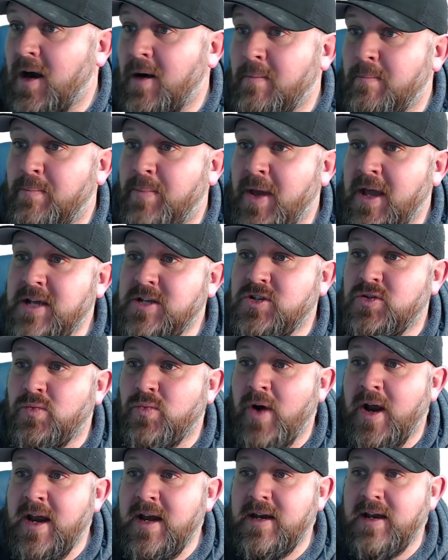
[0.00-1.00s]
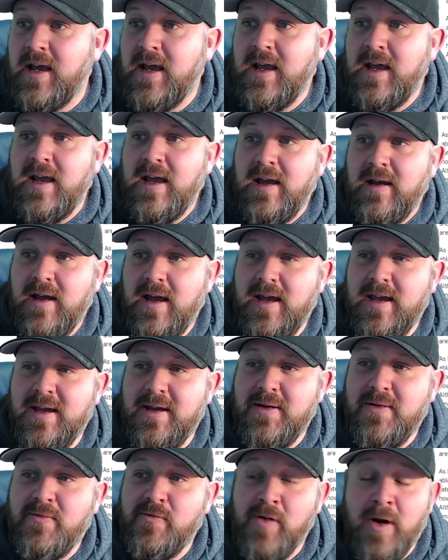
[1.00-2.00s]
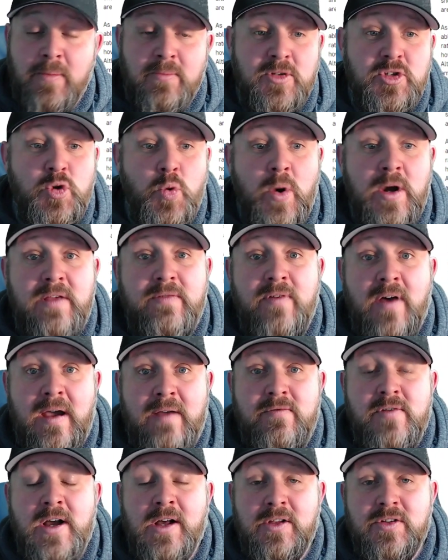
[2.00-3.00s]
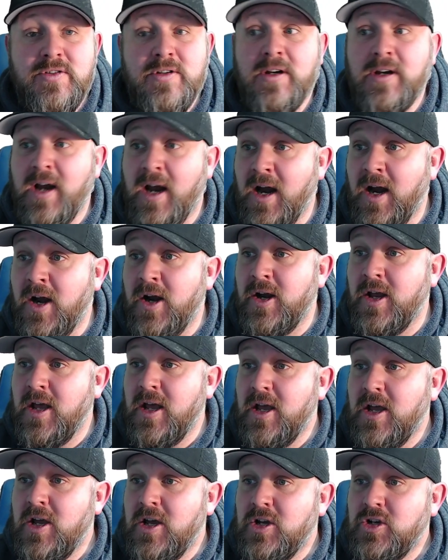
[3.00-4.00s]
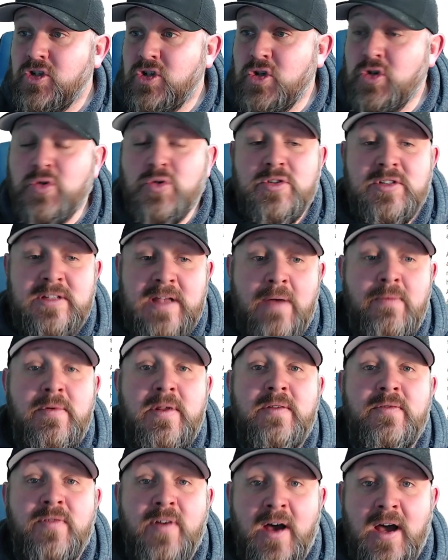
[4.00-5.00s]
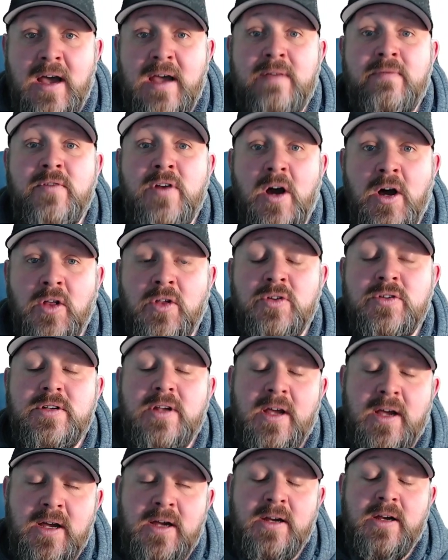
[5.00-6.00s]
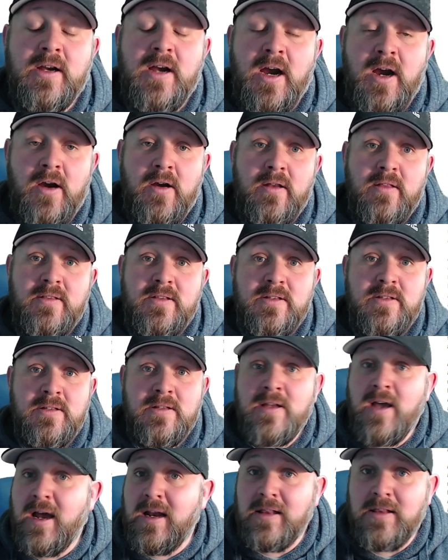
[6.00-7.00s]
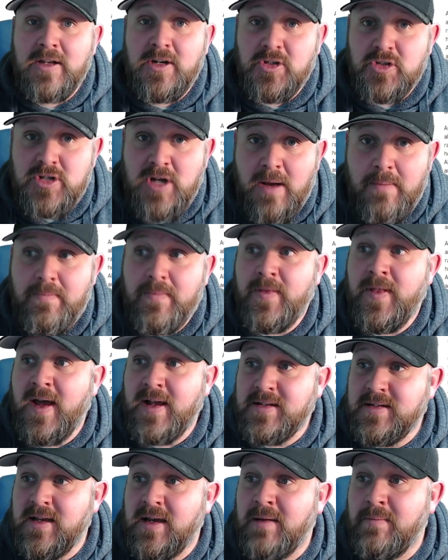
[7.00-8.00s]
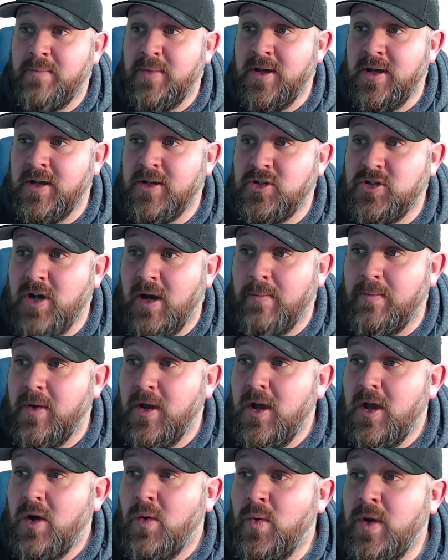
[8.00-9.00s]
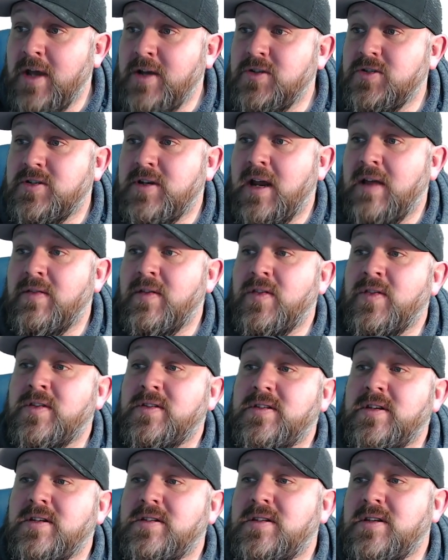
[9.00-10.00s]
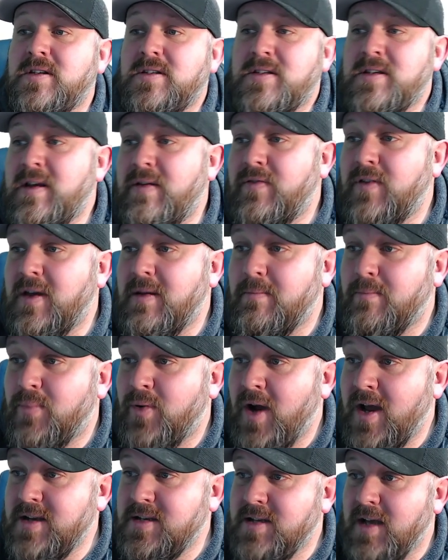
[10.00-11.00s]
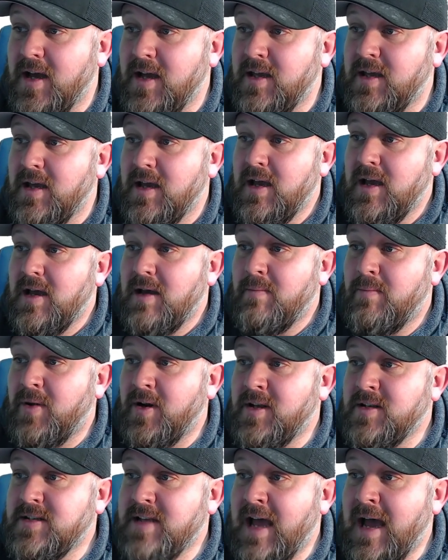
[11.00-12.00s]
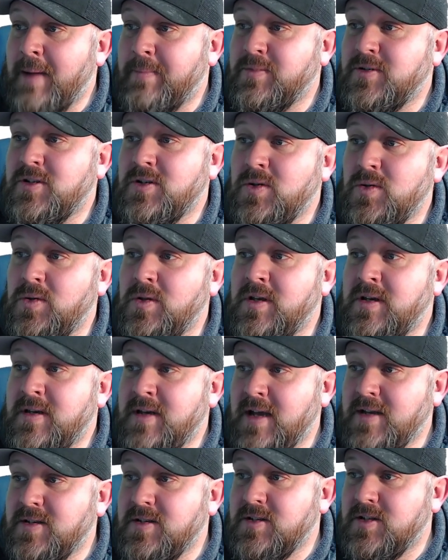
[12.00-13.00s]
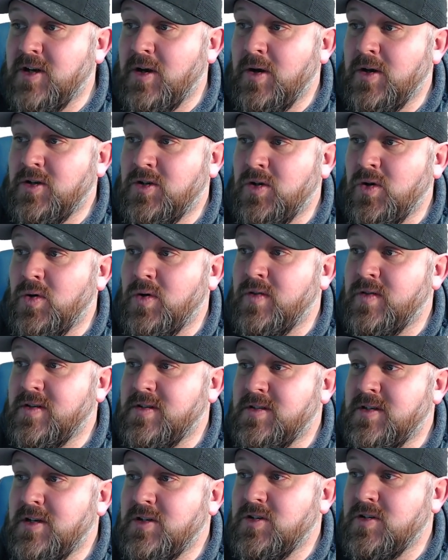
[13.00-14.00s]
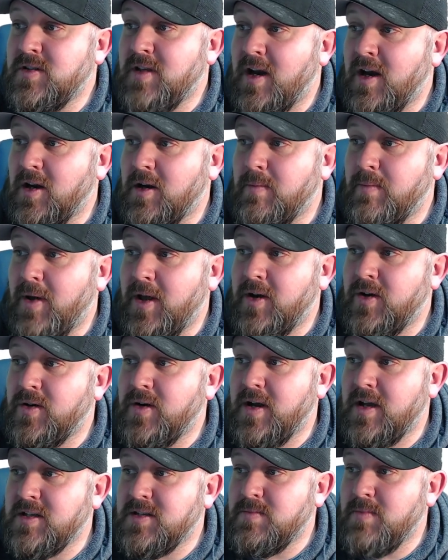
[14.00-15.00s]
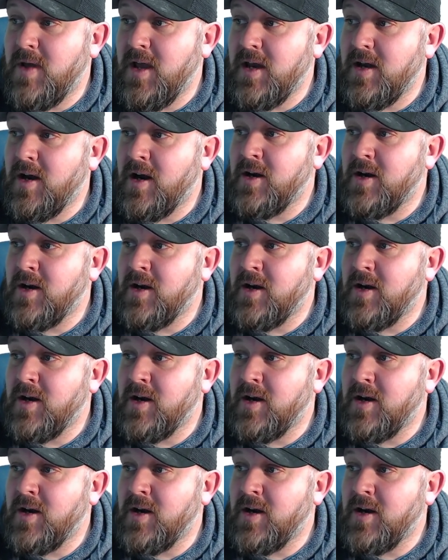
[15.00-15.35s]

base rate from $25 a card to $75 a card. Not a little jump, that's a big jump. We understand that this is a significant price hike, but it is absolutely necessary due to the decision that our competitor has made. Our